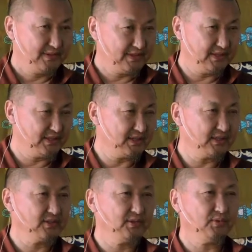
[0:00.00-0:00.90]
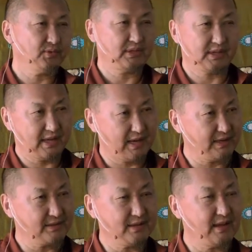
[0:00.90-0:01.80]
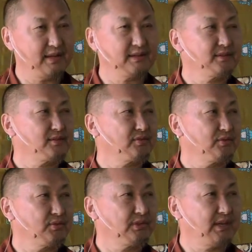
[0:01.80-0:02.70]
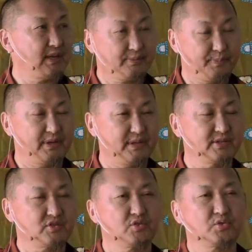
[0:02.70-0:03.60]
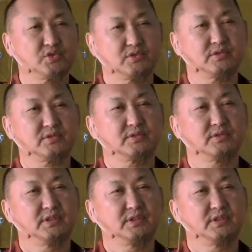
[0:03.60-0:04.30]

teaching or the guidelines or the like pretty instructions,